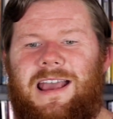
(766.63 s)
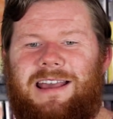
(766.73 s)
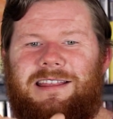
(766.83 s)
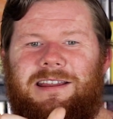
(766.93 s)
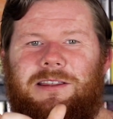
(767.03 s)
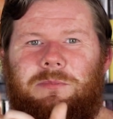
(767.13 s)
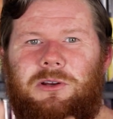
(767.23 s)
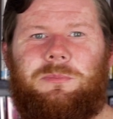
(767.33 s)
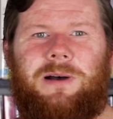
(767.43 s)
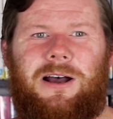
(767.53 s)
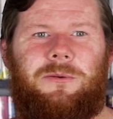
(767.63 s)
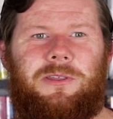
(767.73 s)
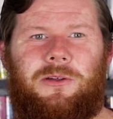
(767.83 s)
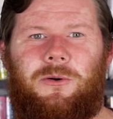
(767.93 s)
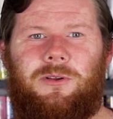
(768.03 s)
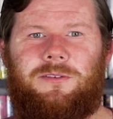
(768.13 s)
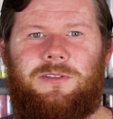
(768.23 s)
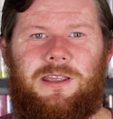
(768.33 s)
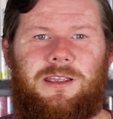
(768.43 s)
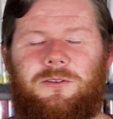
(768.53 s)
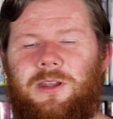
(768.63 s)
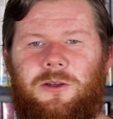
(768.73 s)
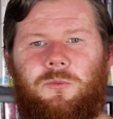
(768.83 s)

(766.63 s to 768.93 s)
and then the middle part with all of the like